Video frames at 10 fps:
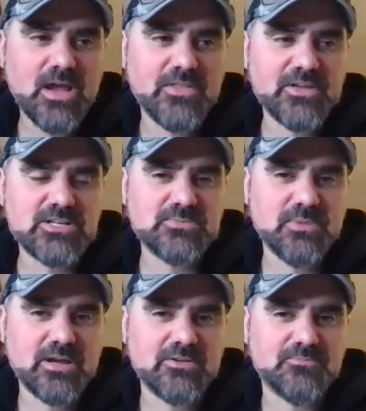I think she
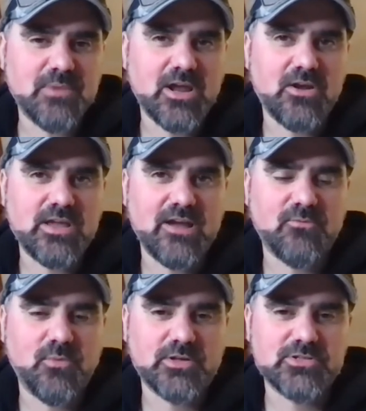may only have
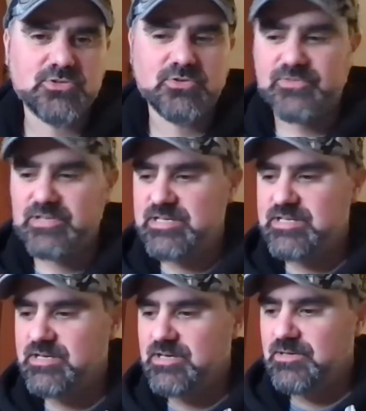one or two of the
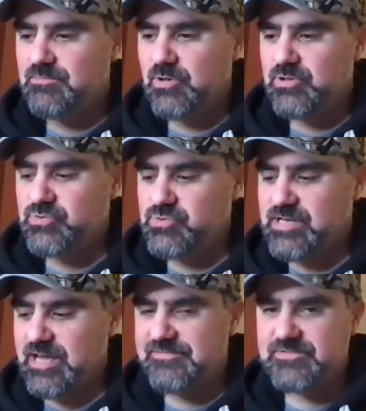modules
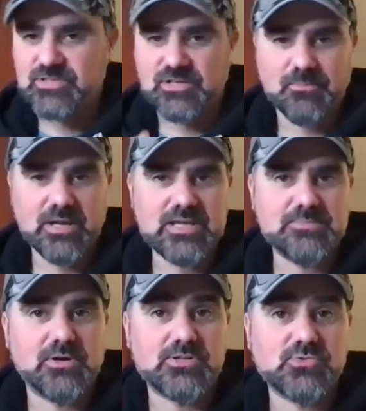left to complete,
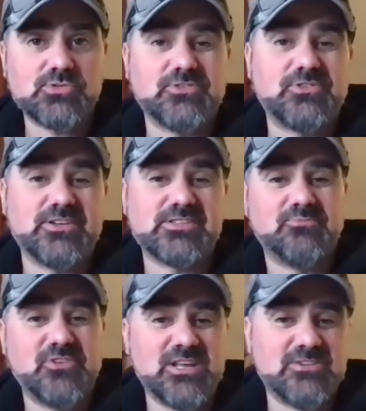but has also done
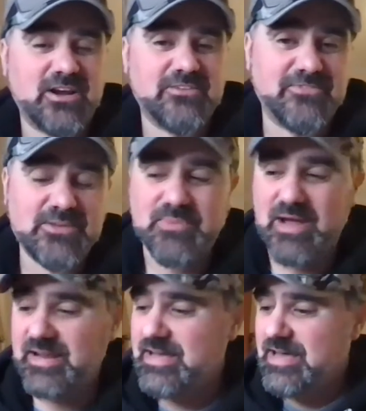some really great
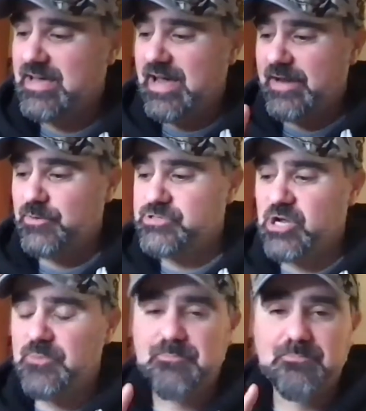feedback. And
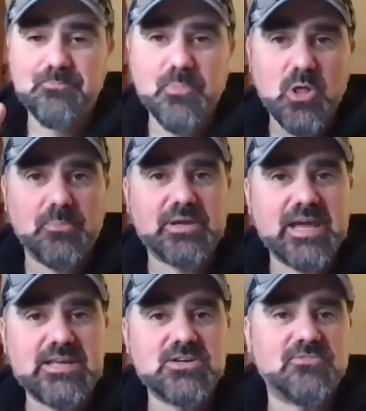also, at the
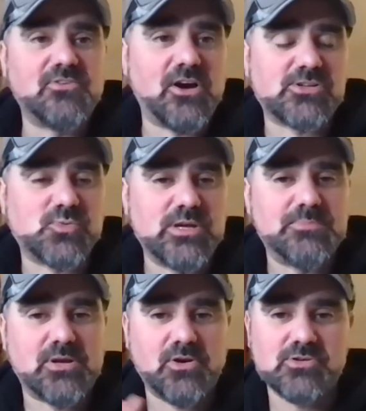beginning of last week,
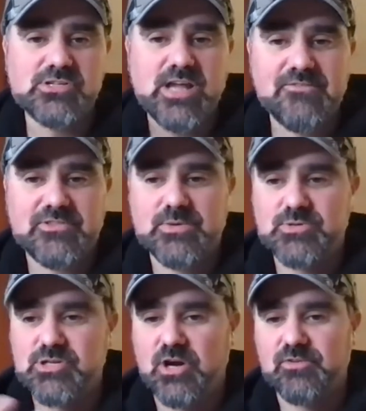because everything
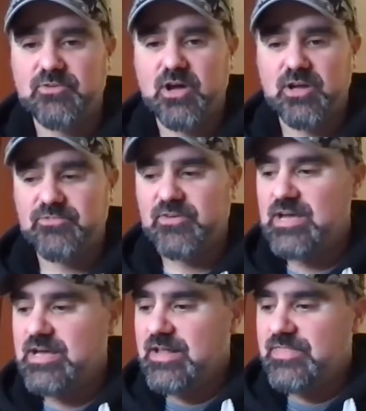was kind of live,
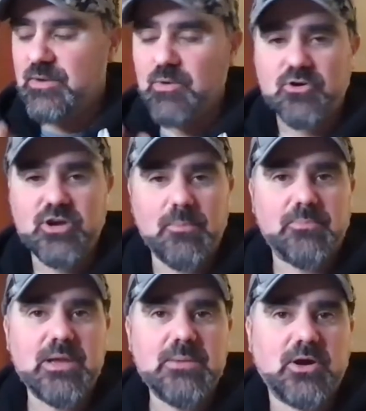there were a couple of
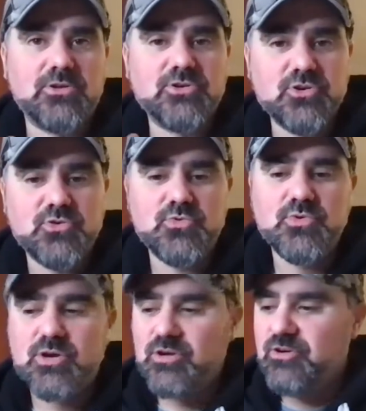people I
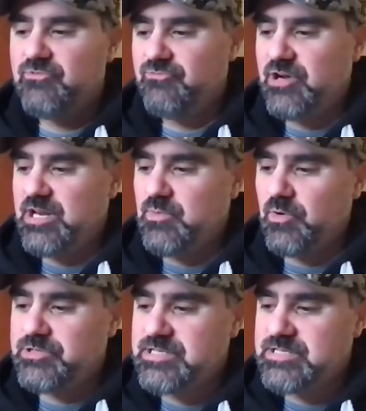knew really
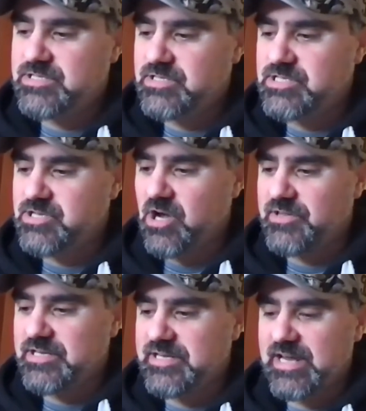wanted to start
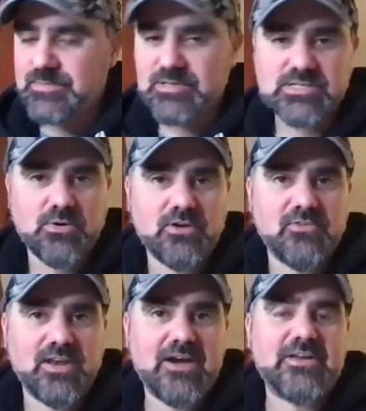the academy. So I've
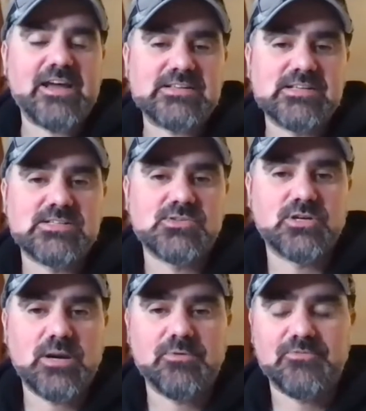allowed access to a
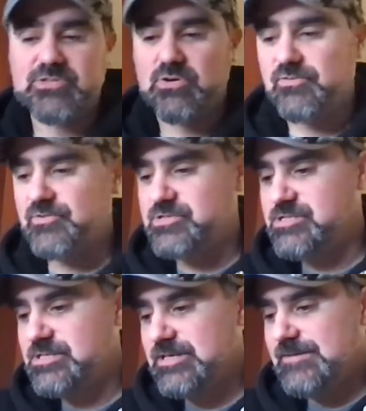couple of
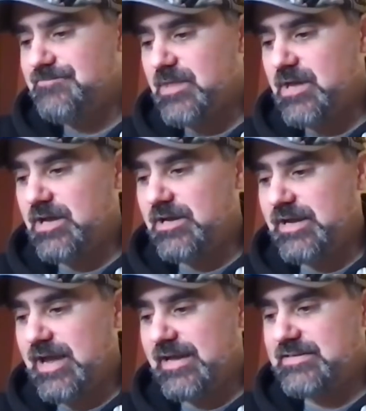photographers,
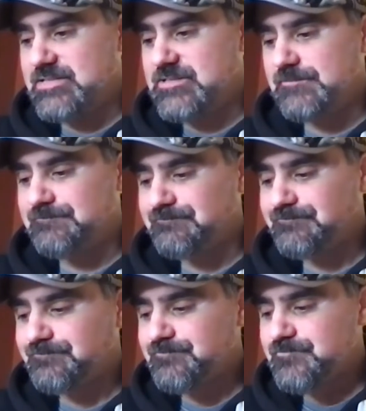and
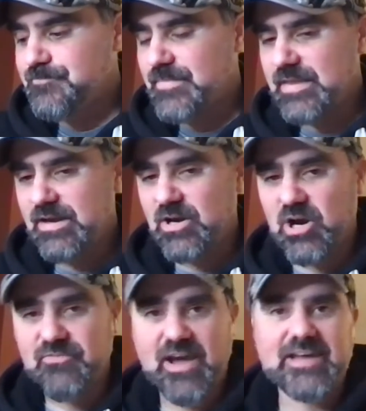
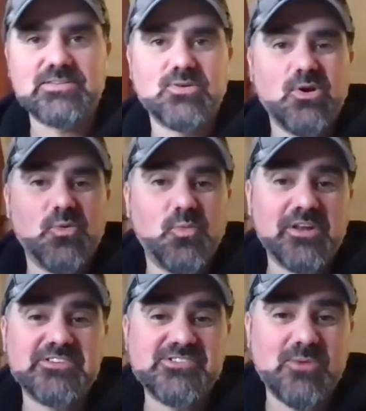I've had one
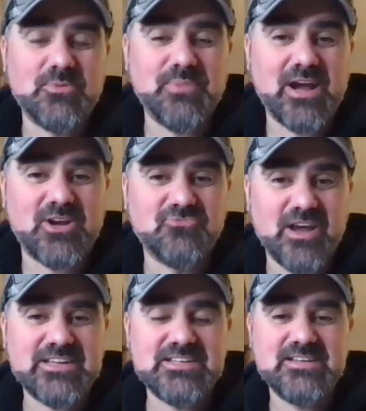assignment back
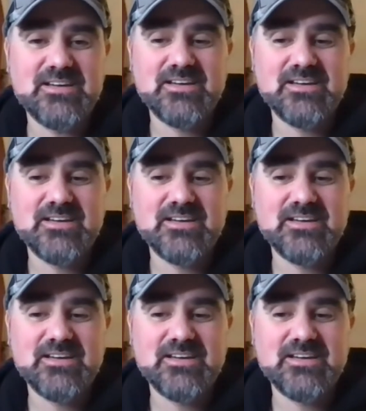already.